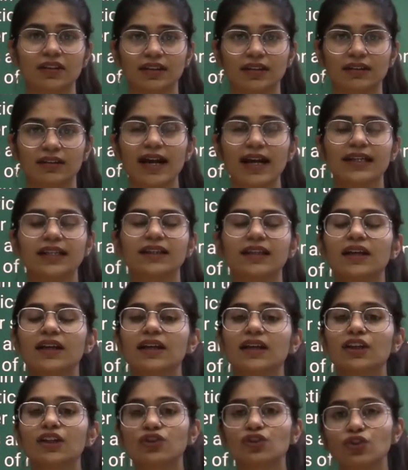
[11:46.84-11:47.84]
right?
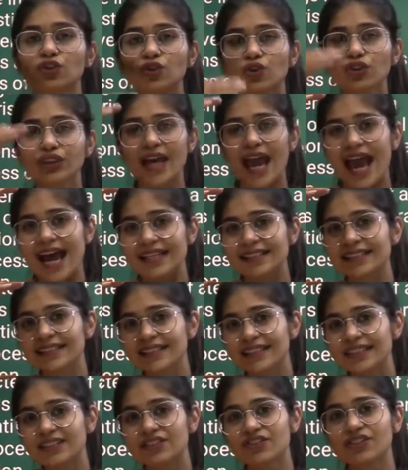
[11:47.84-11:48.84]
So those
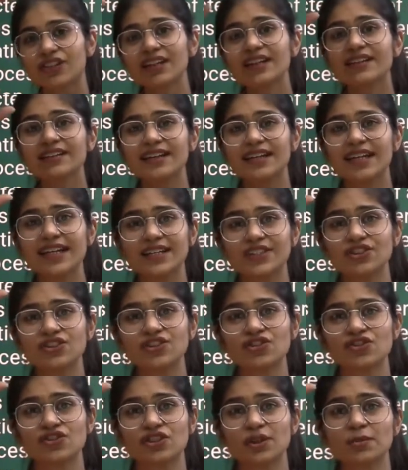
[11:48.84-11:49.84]
ancestral
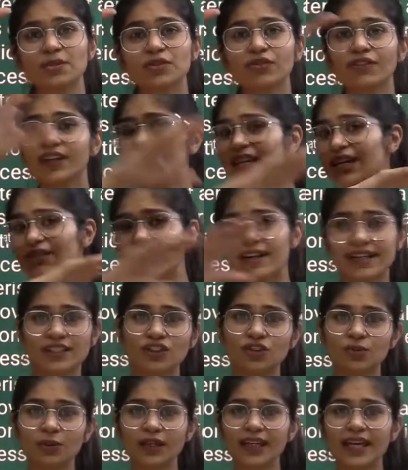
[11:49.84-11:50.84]
relationships, we
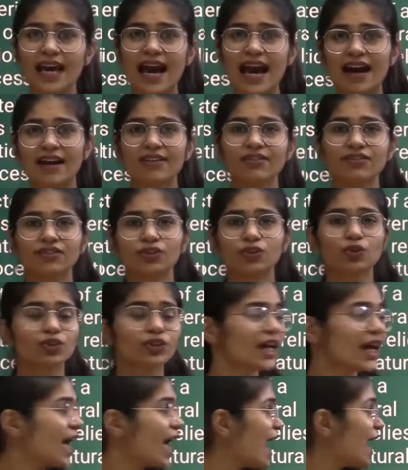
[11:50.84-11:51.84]
eventually have those
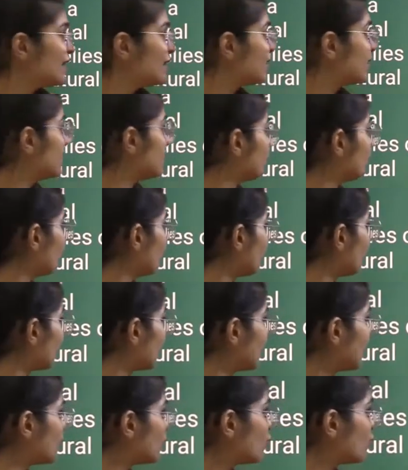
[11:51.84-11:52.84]
ancestral
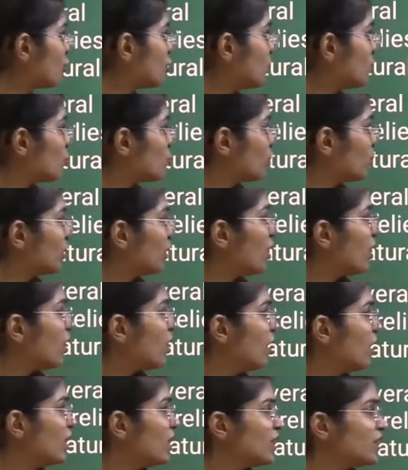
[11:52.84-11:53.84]
relationships with a
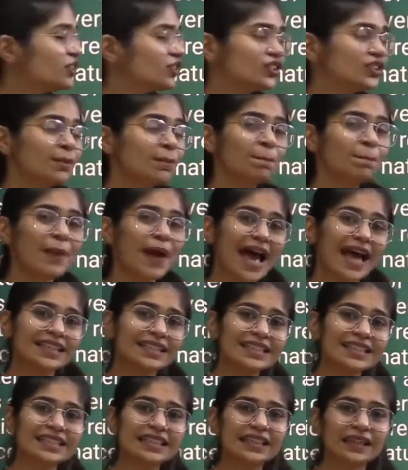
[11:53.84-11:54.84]

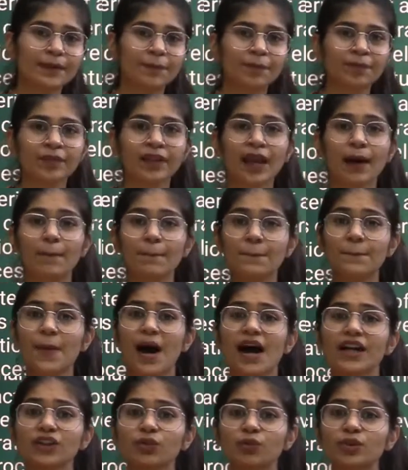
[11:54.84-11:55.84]
chimpanzee,
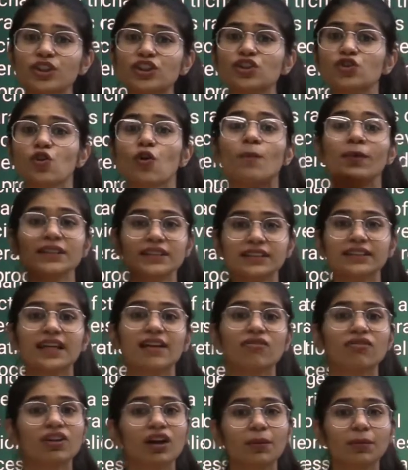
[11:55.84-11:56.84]
but we're so much
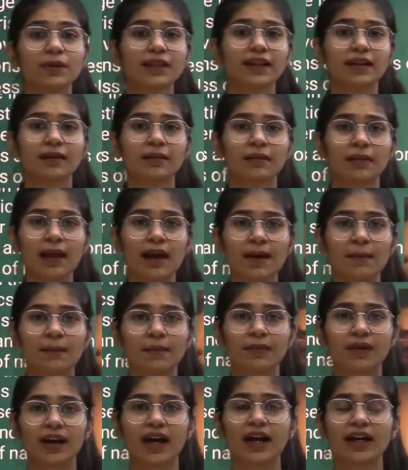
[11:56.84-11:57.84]
developed than them,
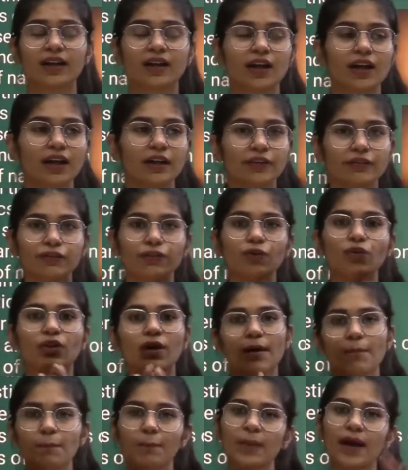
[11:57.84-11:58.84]
right? If you
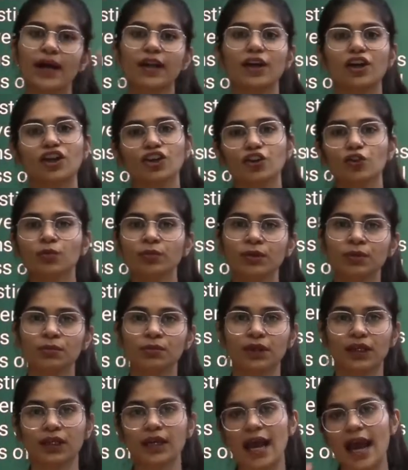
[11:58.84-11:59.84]
compare a human
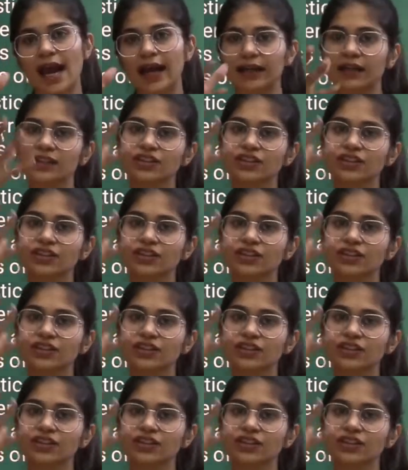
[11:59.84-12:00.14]
being and a